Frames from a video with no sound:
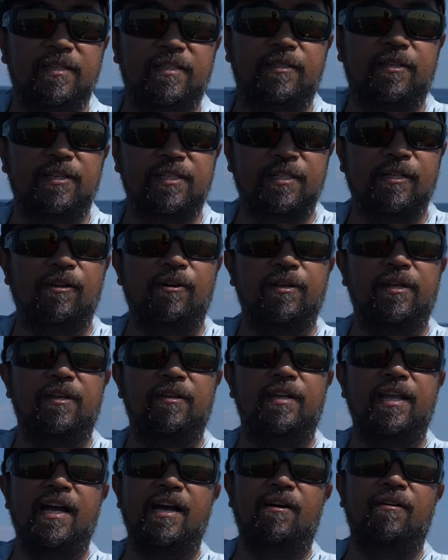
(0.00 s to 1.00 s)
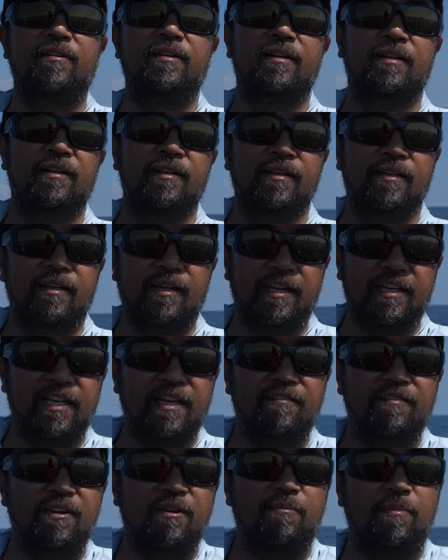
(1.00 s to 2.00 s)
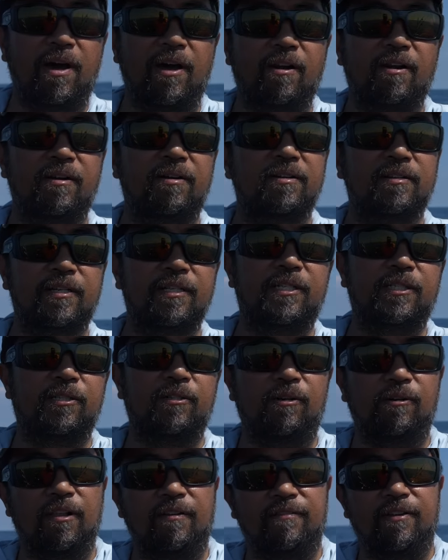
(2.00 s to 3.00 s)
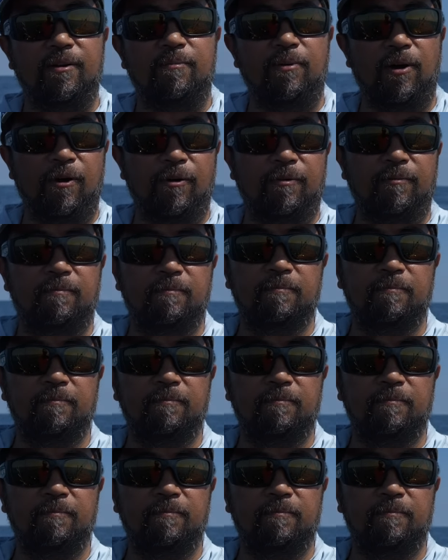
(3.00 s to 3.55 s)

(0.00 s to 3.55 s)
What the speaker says: to slow you down and give you a better control of your boat.